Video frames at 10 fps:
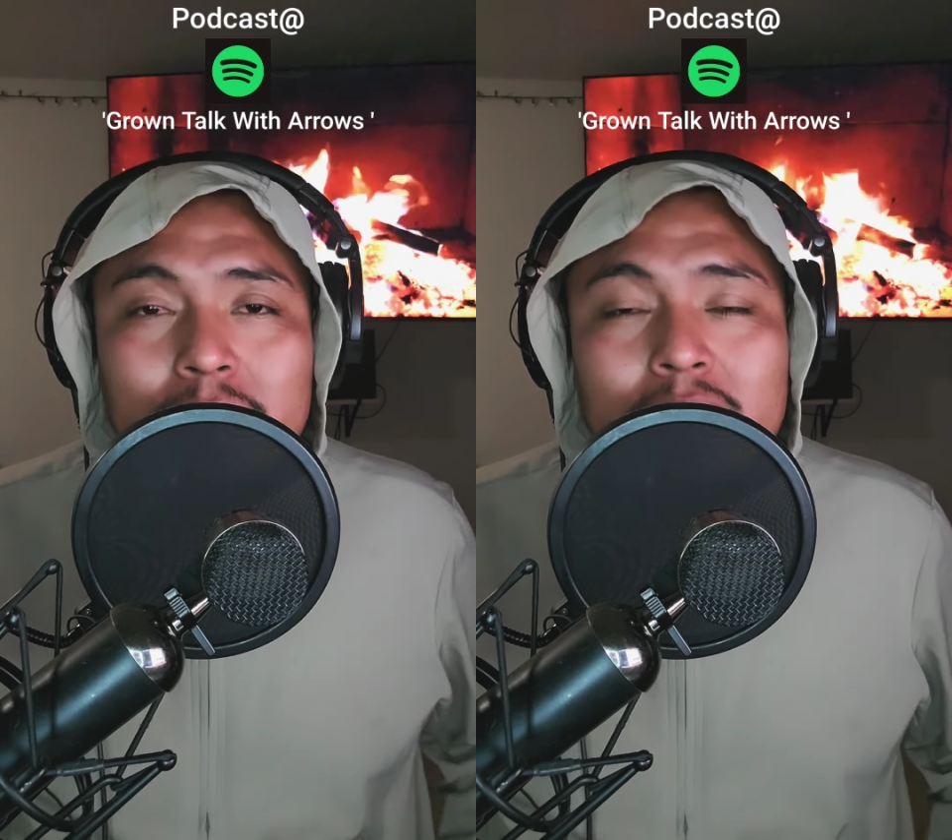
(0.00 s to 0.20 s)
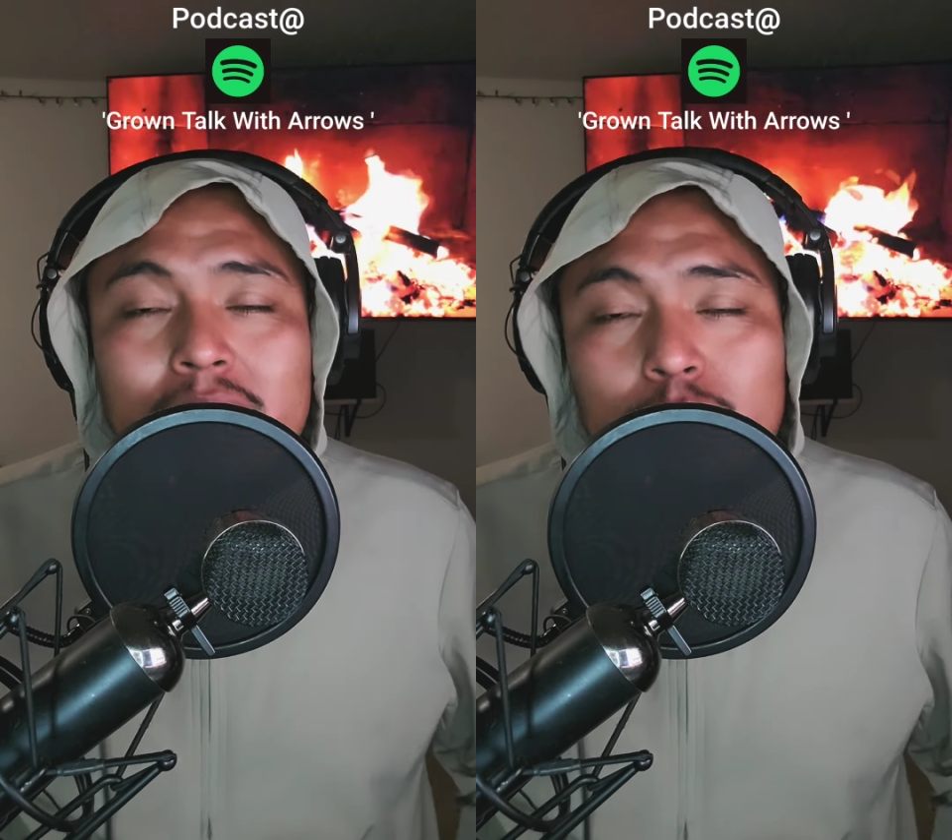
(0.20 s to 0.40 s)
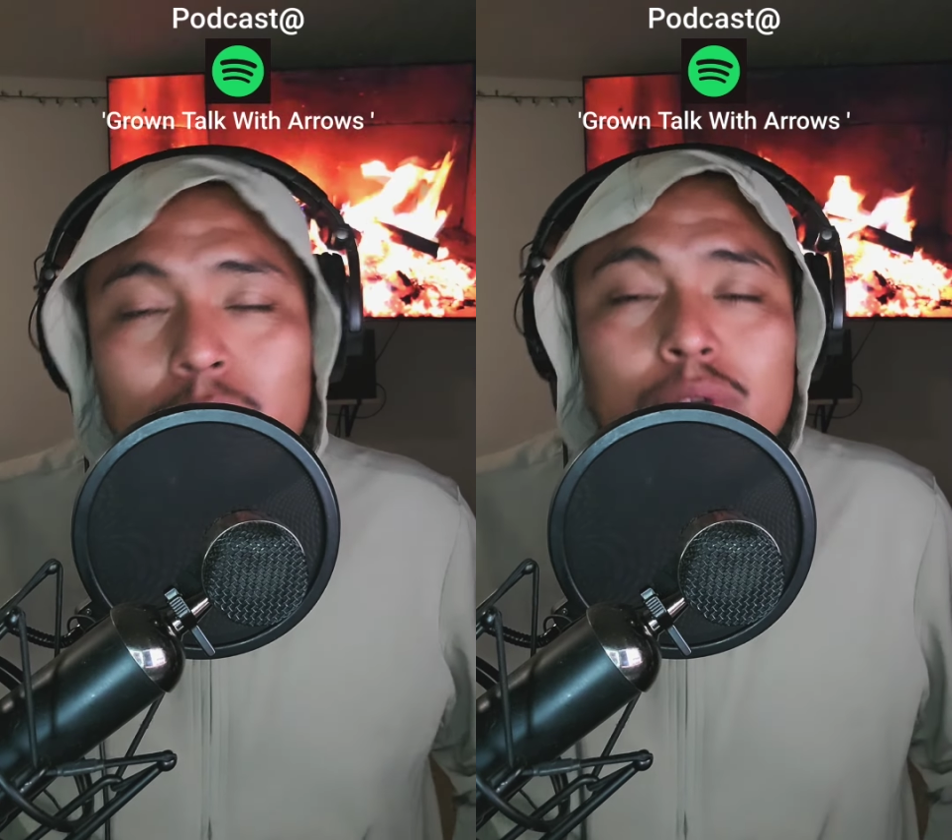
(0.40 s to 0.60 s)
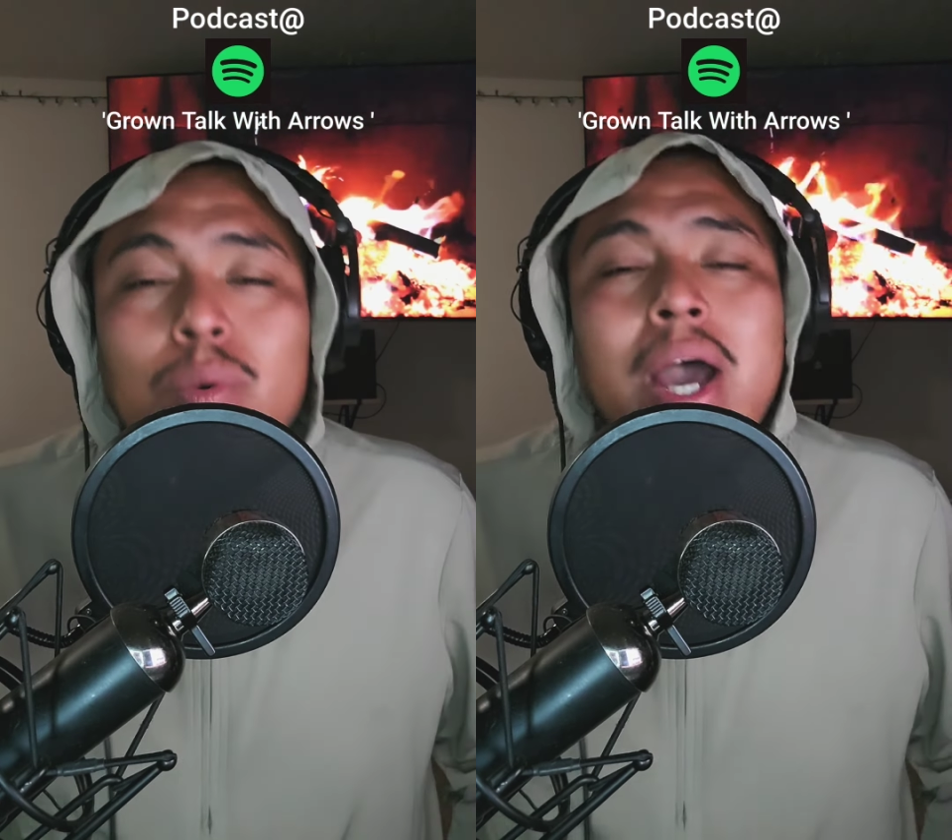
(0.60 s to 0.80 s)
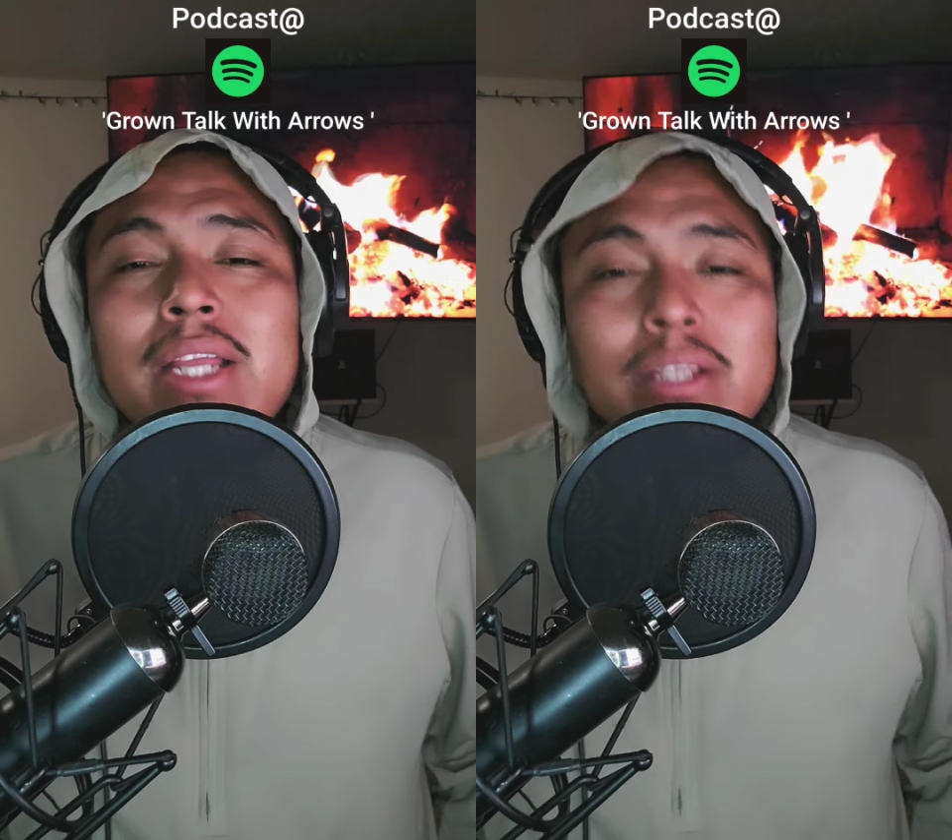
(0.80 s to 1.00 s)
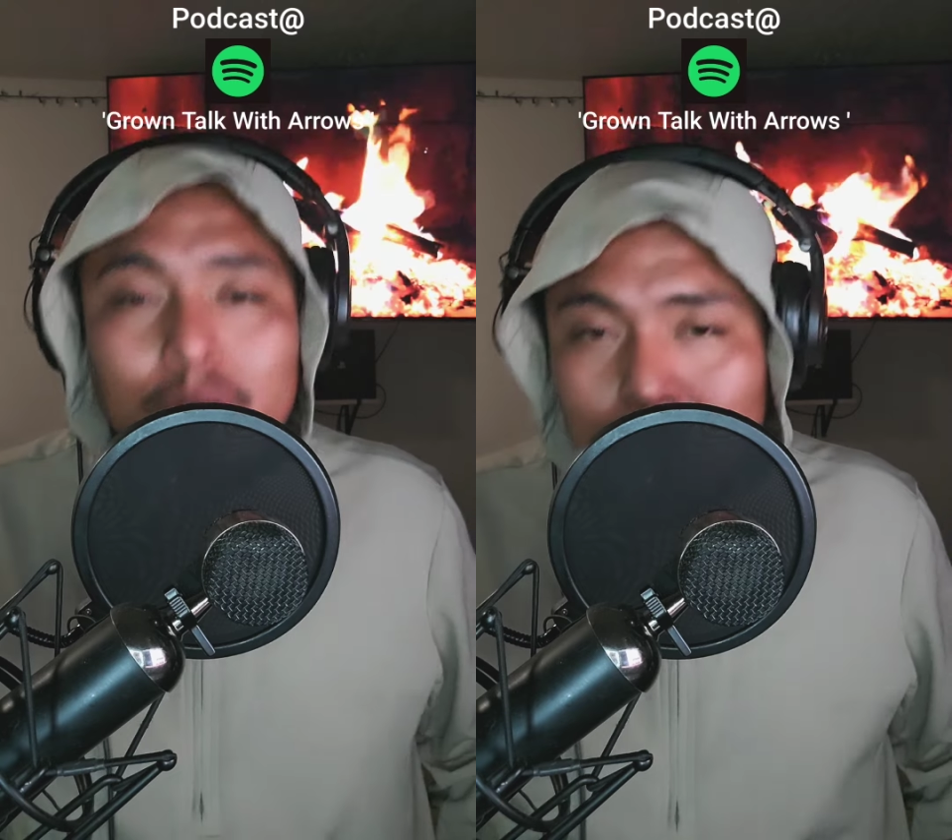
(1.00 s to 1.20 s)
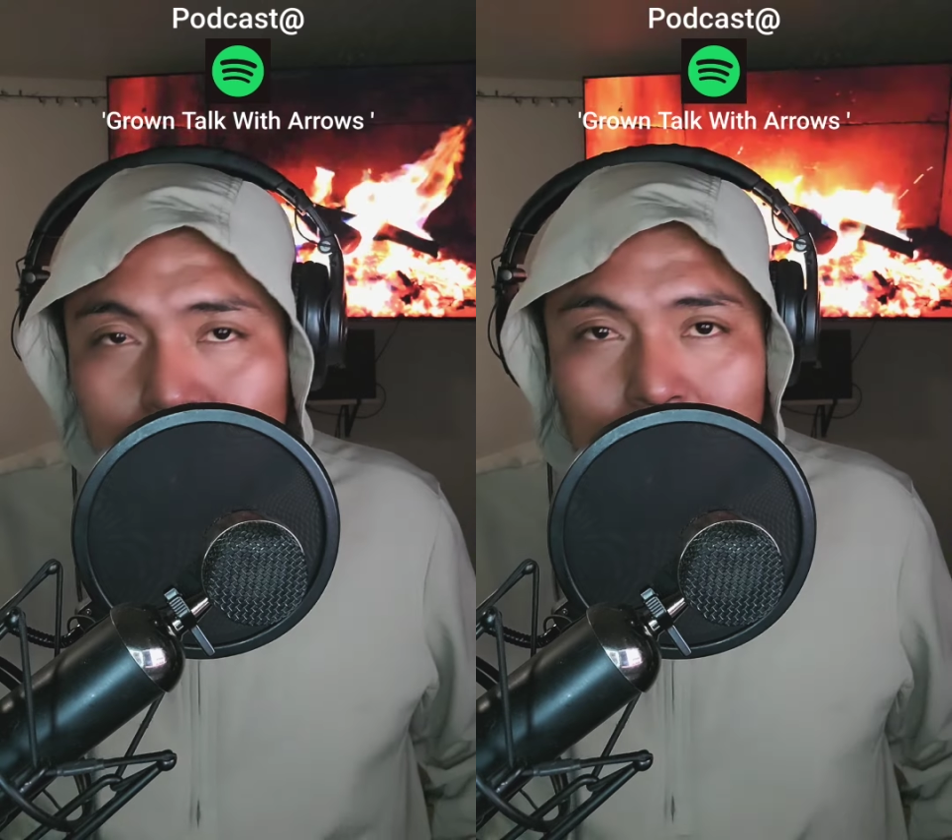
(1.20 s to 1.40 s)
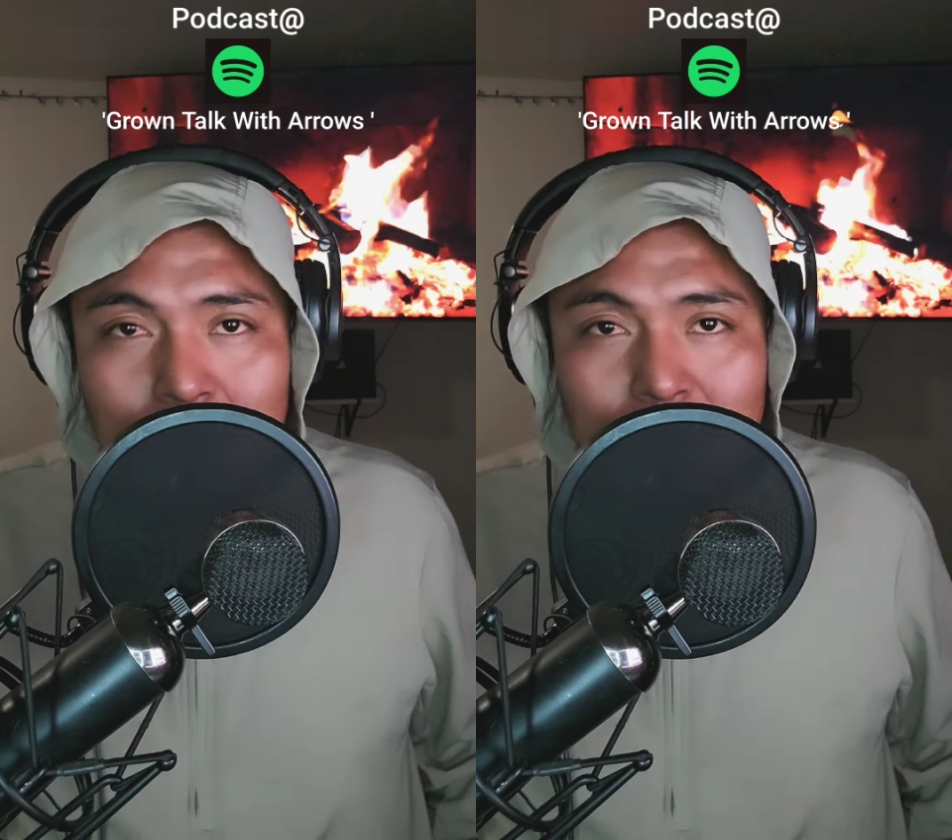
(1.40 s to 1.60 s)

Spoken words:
because what do I know?